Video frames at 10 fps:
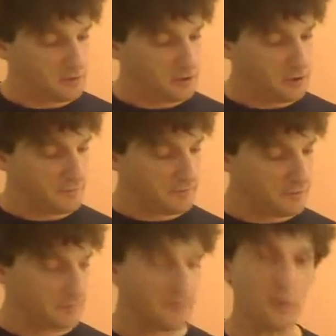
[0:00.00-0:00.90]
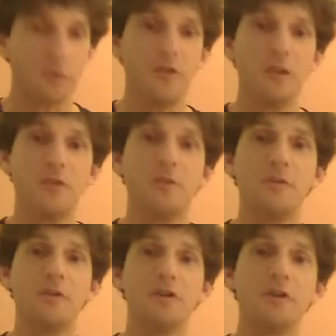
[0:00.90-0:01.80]
shift to the 14th
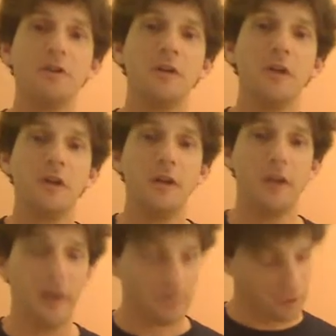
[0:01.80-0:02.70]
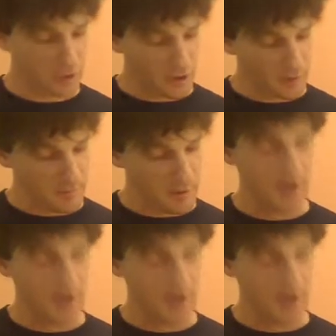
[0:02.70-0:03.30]
position, F sharp,